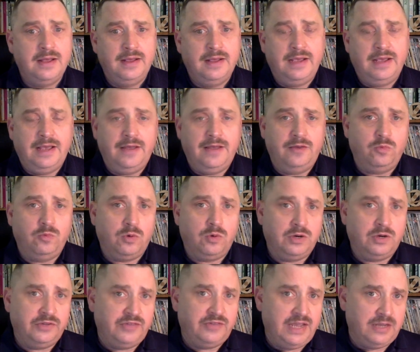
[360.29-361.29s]
And we're
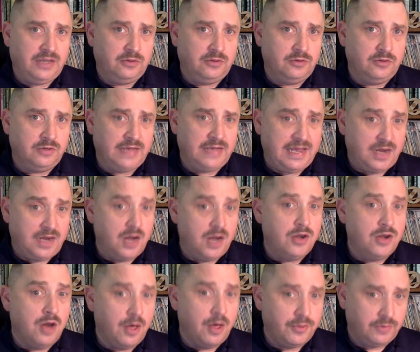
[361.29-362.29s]
going to take a look at
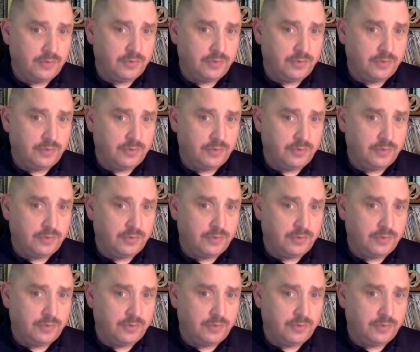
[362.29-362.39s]
another